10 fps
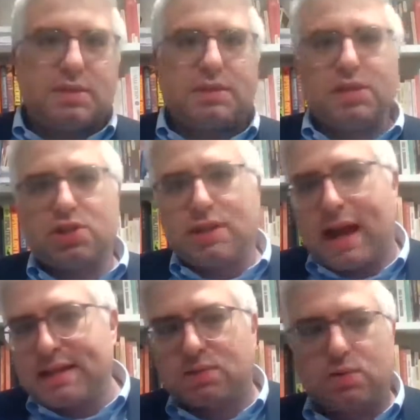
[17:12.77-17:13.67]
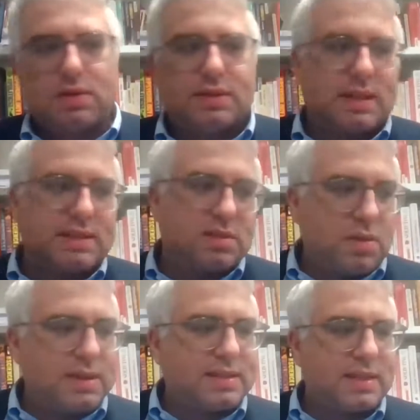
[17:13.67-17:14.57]
to teach in the high schools. Let's
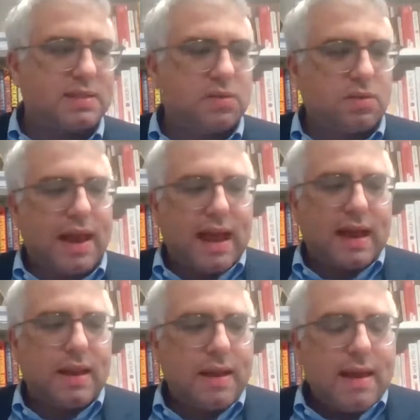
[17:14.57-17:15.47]
do this. Let's do that.